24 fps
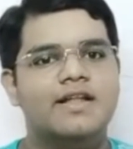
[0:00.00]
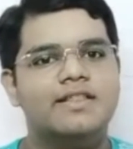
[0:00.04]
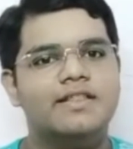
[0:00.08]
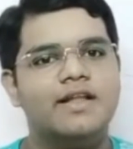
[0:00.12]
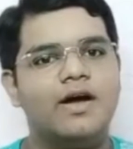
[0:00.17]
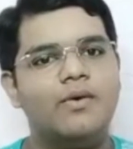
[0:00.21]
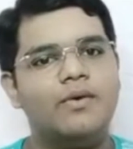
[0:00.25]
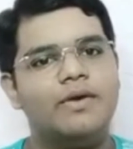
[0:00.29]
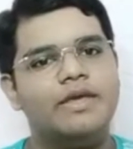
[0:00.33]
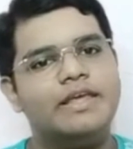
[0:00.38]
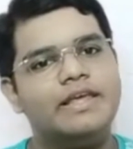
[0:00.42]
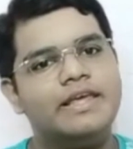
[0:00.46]

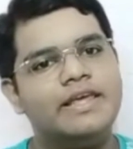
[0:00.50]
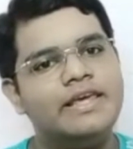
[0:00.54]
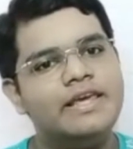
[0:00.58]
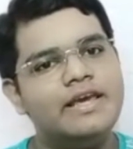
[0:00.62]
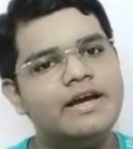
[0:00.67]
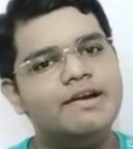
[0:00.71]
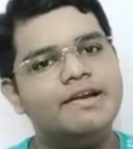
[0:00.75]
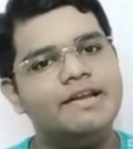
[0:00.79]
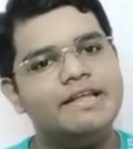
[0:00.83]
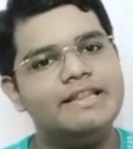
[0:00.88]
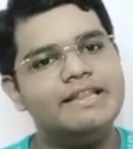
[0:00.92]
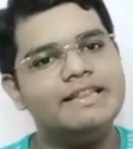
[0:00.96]
Now,
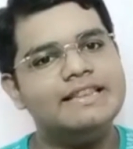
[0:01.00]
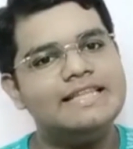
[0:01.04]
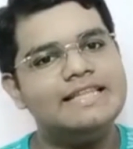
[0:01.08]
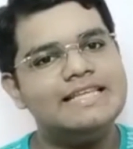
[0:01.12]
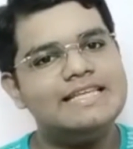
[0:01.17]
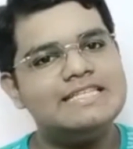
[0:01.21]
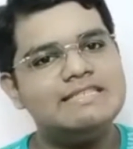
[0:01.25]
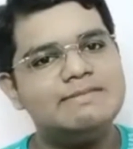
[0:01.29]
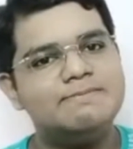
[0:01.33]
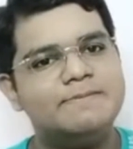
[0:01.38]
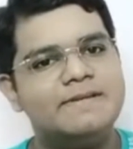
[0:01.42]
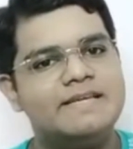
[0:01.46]
here in
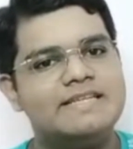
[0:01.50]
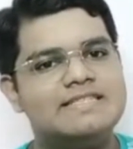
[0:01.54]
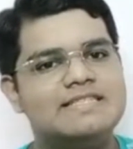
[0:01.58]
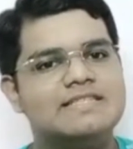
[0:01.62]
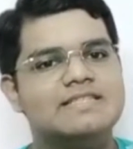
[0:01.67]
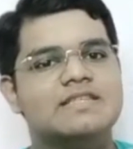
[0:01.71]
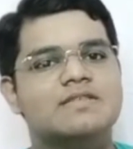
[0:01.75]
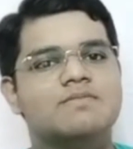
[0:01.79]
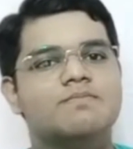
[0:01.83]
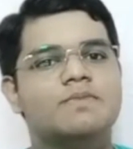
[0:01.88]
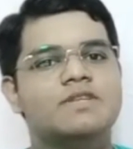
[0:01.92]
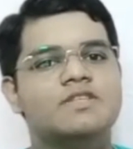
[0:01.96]
these
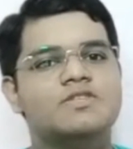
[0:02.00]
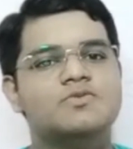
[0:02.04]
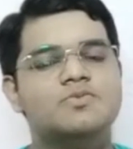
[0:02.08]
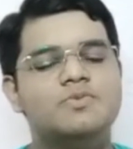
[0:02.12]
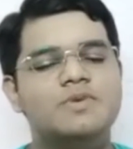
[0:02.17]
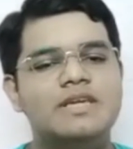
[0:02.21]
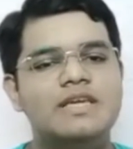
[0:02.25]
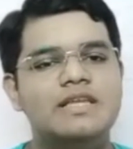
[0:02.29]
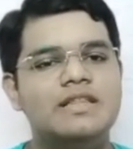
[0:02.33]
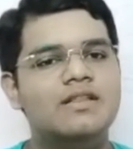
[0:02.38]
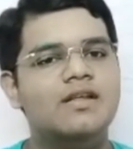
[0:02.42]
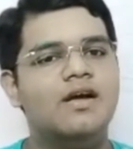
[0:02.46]
places in
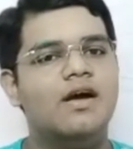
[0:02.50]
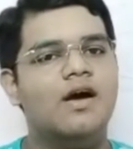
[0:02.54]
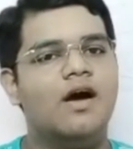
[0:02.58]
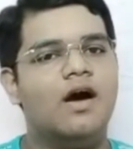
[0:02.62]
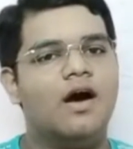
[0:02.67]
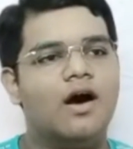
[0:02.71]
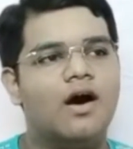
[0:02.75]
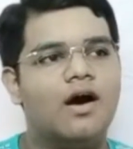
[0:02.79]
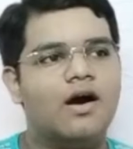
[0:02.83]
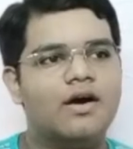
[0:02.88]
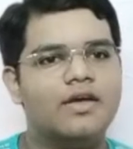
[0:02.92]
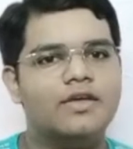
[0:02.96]
between,
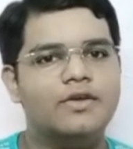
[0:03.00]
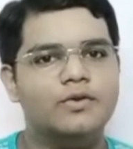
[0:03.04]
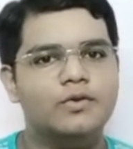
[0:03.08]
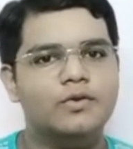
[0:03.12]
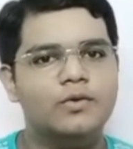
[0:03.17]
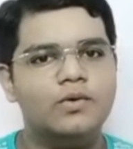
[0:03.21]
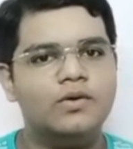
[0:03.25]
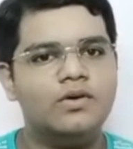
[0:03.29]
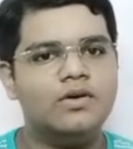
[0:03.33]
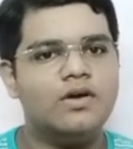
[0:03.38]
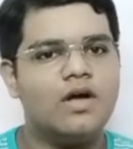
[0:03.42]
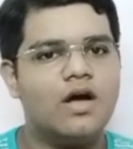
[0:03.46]
uh, you
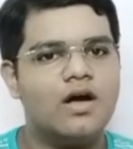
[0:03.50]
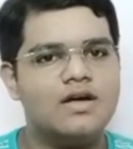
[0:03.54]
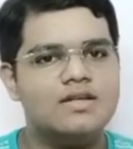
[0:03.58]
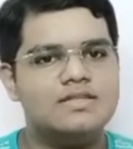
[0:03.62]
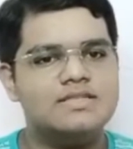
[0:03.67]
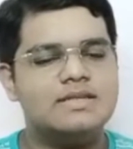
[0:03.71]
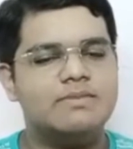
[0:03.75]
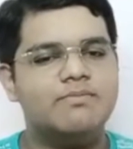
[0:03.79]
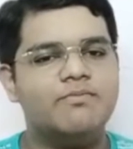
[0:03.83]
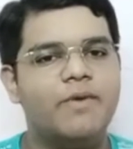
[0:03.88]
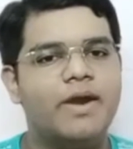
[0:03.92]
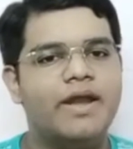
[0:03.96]
know, uh,
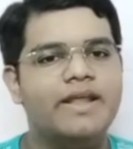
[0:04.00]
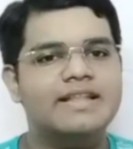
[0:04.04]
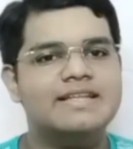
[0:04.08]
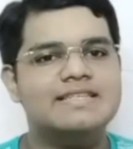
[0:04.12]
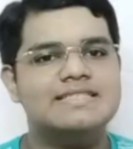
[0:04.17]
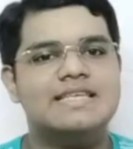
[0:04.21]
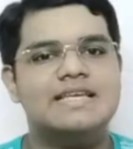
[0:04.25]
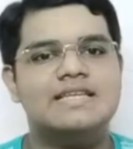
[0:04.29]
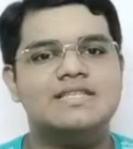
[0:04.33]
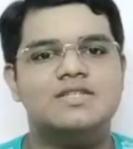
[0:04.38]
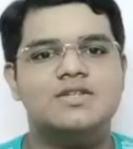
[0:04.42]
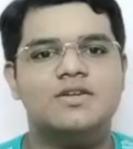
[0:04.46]
somewhere in the
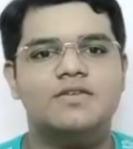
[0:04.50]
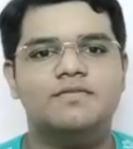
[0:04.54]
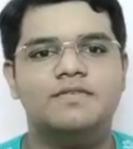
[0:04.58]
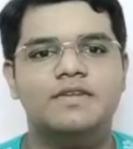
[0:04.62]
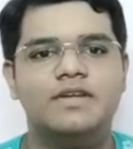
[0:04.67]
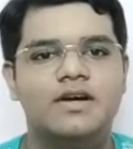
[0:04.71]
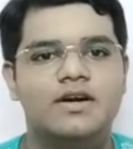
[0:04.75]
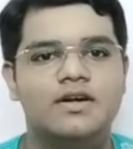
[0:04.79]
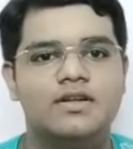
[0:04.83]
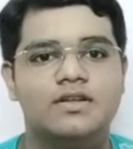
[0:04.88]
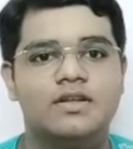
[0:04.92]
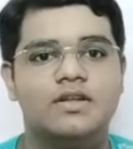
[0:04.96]
center of
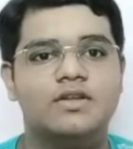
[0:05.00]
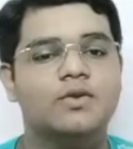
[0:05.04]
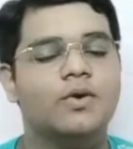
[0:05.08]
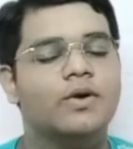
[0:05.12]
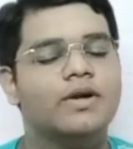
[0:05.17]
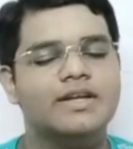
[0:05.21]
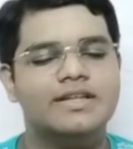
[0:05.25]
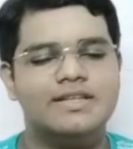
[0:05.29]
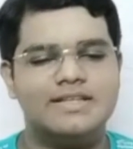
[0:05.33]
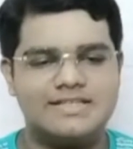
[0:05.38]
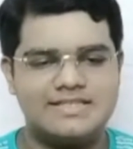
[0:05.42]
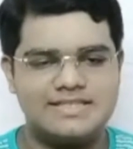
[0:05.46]
the earth,
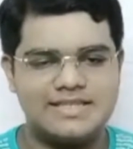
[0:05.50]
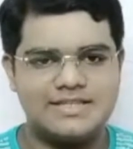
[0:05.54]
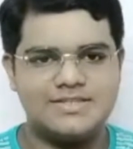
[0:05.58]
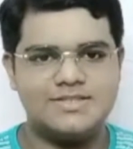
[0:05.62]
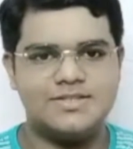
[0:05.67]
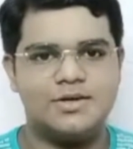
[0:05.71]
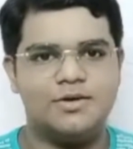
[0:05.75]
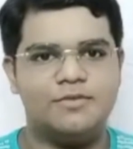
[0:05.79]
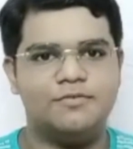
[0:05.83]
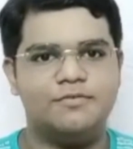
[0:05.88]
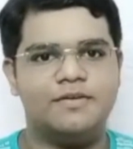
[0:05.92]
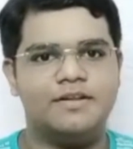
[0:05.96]
not in the
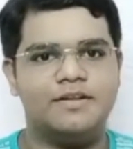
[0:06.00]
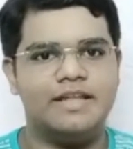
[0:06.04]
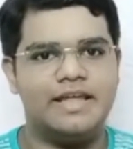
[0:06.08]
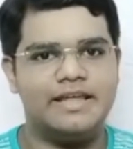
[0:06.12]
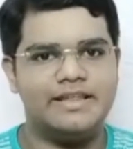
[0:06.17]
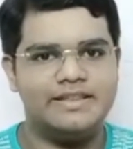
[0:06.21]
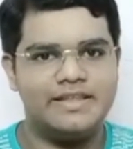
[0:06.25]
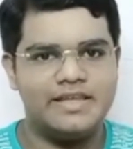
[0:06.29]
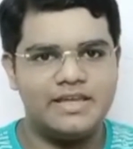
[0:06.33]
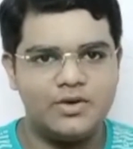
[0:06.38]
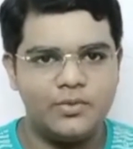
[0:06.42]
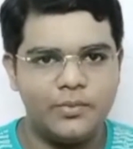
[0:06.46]
sense of uh,
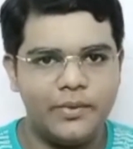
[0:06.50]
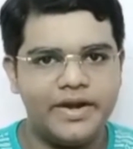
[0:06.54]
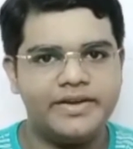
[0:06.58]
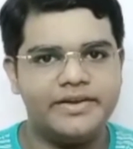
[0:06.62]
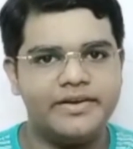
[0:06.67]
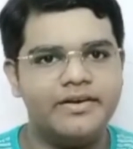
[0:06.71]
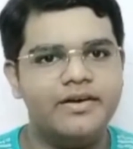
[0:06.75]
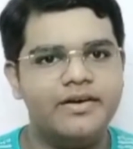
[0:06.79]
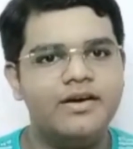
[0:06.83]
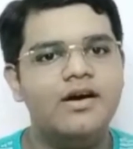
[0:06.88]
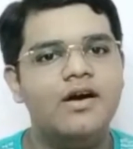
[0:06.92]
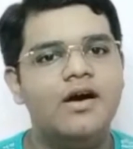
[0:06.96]
like the
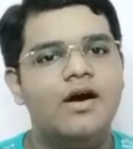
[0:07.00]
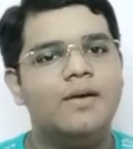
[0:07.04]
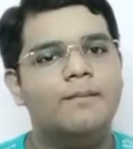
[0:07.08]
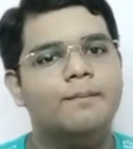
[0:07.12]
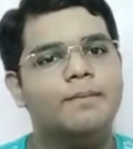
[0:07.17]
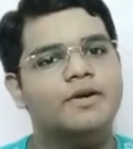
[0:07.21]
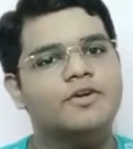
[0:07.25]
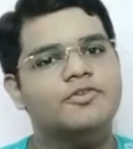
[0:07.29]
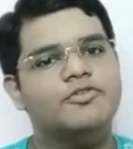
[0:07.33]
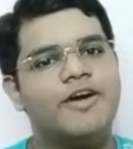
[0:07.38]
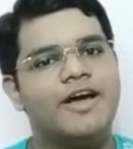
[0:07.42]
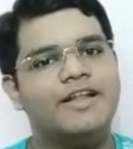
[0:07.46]
equator,
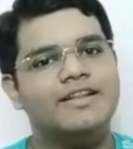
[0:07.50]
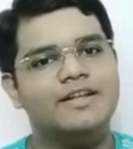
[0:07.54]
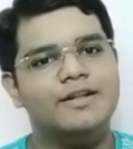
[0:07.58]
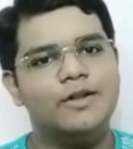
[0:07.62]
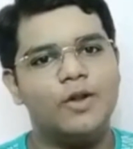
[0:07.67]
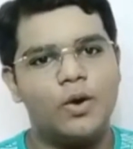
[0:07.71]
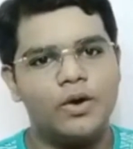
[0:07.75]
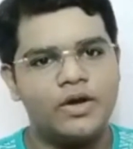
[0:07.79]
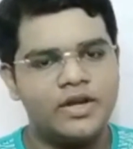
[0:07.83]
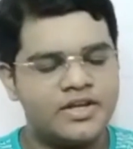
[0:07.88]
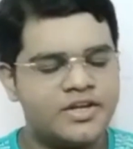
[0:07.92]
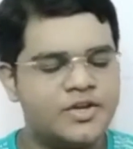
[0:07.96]
but rather
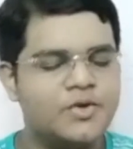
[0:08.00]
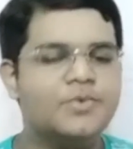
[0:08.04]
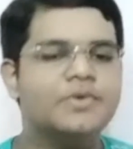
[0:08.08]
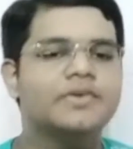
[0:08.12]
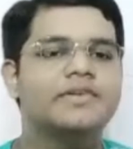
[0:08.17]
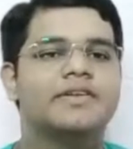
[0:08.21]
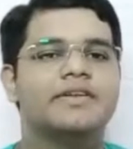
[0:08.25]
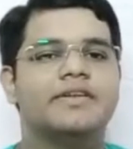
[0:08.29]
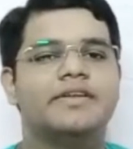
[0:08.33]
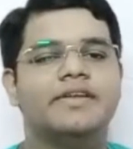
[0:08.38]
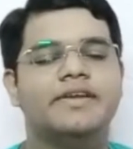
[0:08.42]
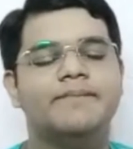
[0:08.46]

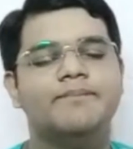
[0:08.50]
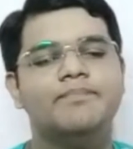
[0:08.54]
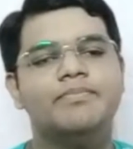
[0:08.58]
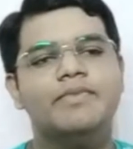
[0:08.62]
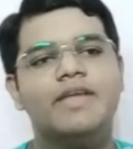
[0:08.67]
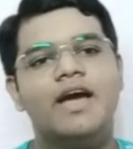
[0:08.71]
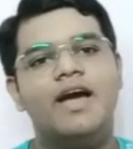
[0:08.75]
longitudinally.